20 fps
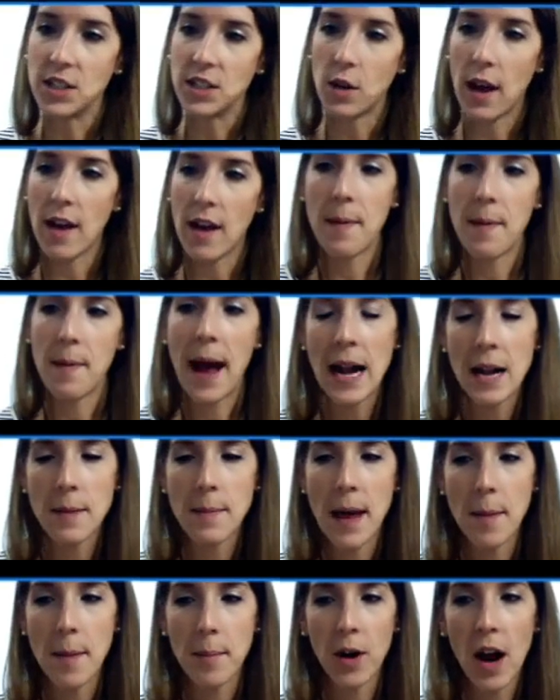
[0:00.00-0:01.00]
don't have patty
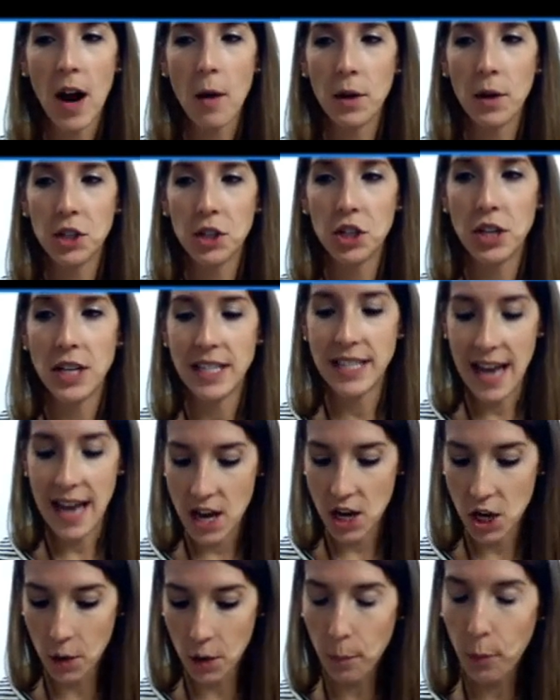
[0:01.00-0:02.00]
paper. I want you to
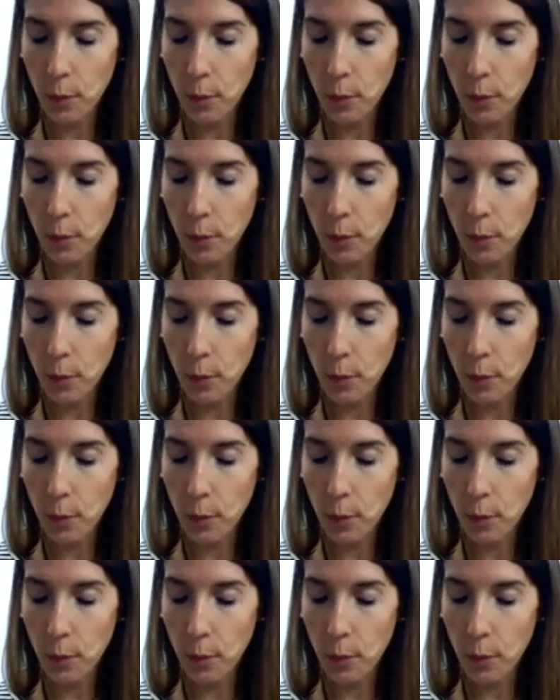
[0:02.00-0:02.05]
take your